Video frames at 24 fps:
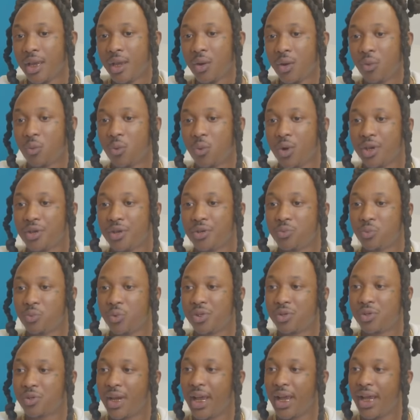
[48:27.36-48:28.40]
where you
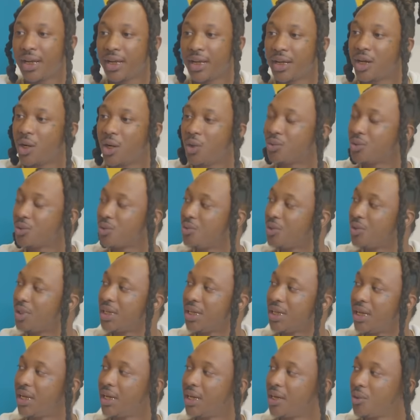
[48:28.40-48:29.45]
what you had to go through to
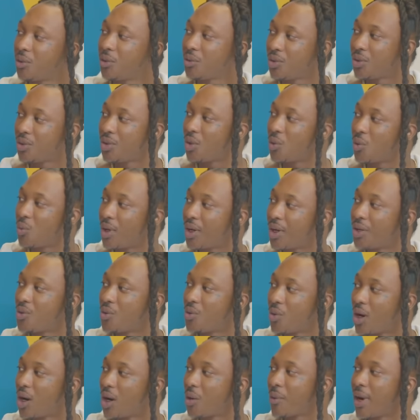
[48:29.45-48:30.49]
get you know where
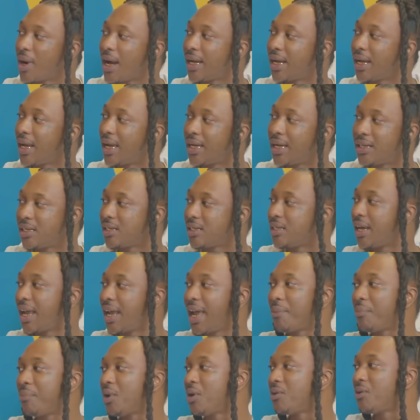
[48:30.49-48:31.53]
you are right now. It just yeah. didn't
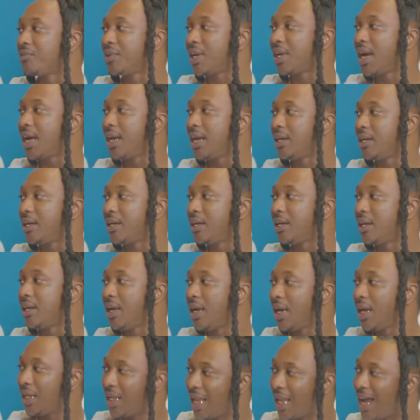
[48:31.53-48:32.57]
happen overnight.
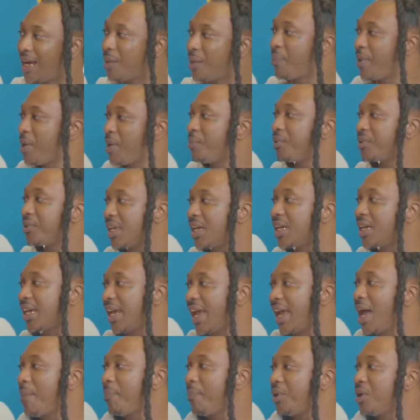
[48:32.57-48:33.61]
Nobody. A lot of people think shit.
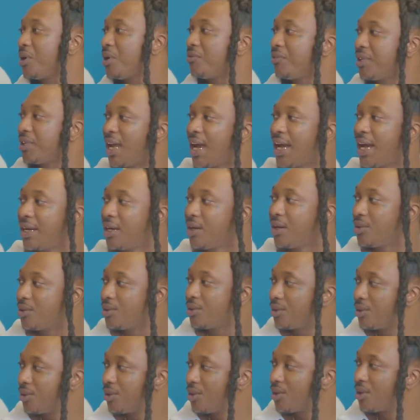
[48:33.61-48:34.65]
it happened overnight. Yeah. Though,
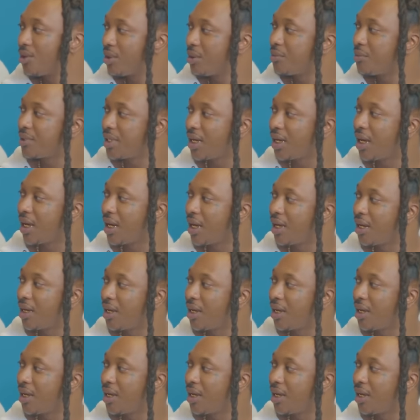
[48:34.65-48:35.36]
no, you know yeah, i was